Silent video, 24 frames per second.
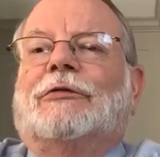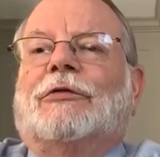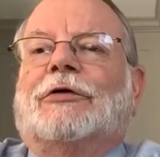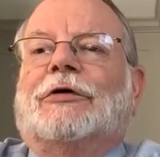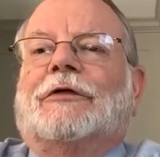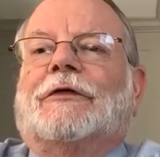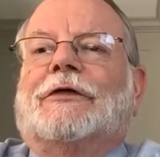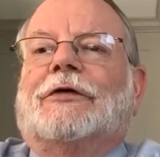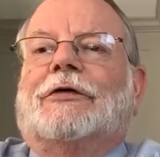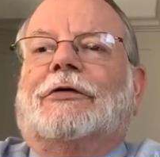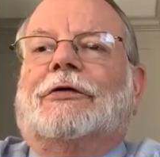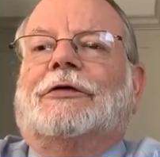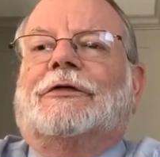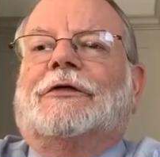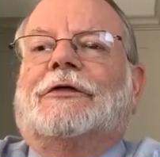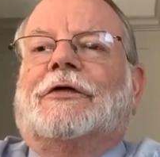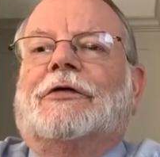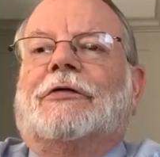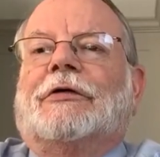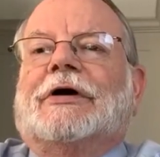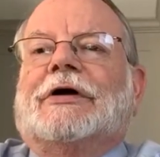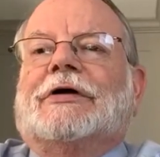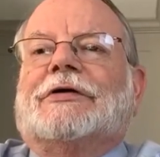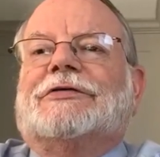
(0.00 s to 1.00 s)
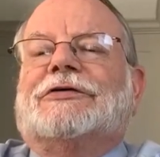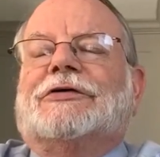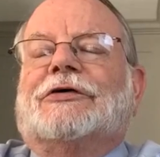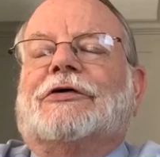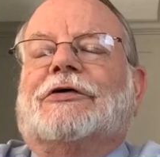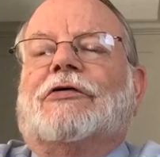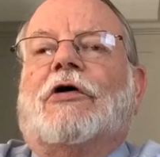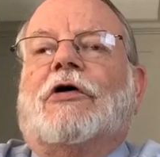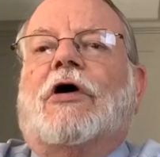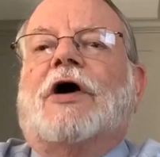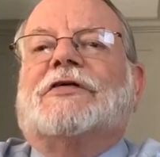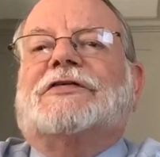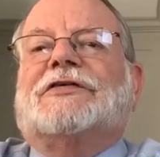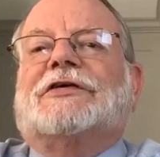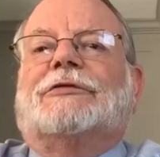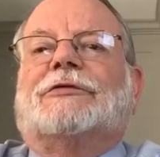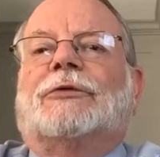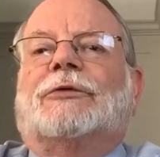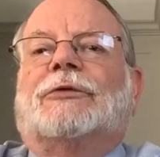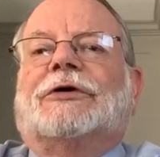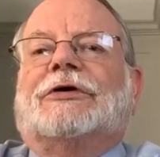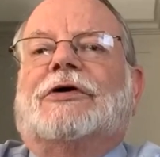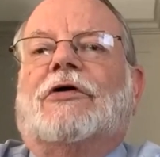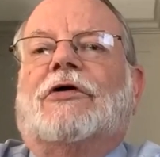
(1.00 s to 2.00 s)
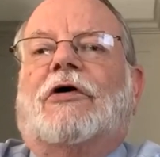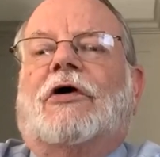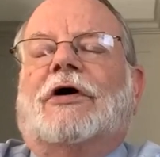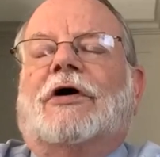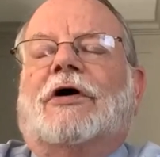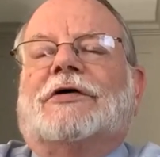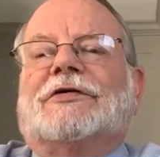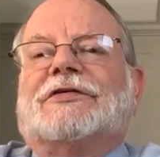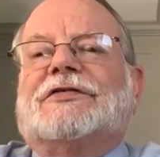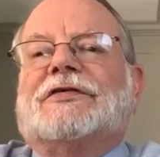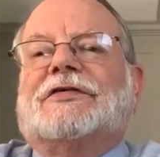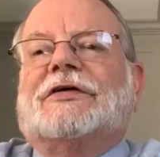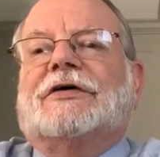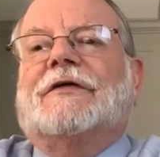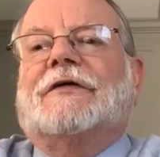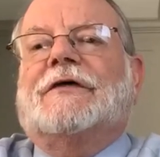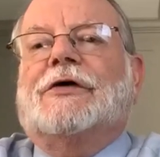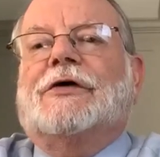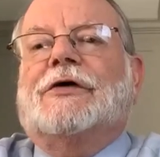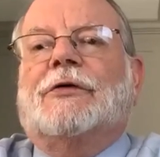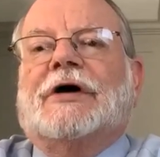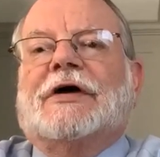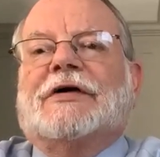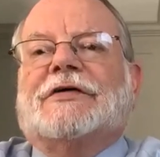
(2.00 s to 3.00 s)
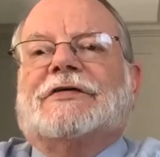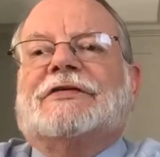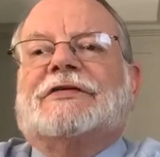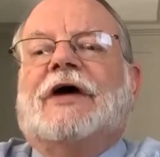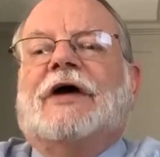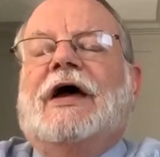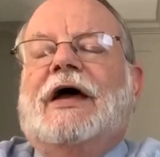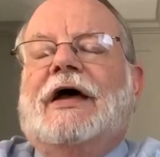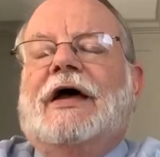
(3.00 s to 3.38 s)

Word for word: were the North Koreans to cross it would cause uh, the uh, U.S.